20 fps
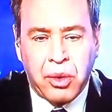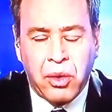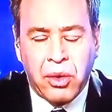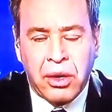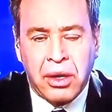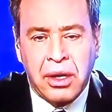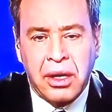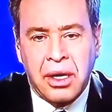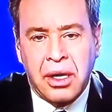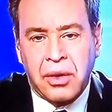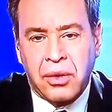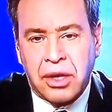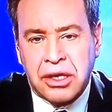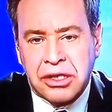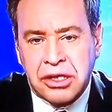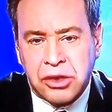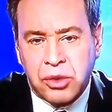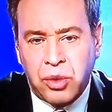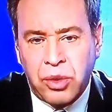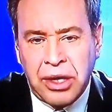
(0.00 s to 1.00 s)
poor, Russia
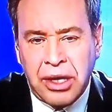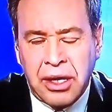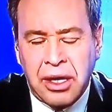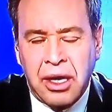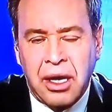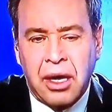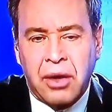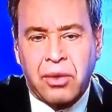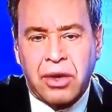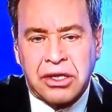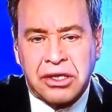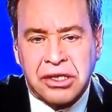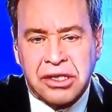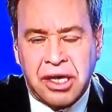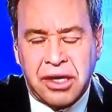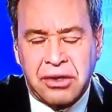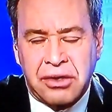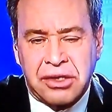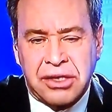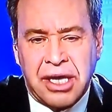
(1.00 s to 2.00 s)
is weak, Russia is
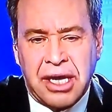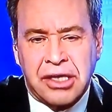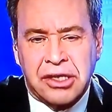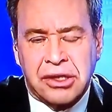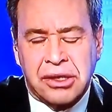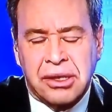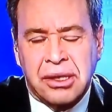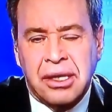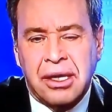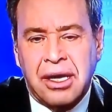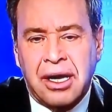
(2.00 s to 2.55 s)
under sanction.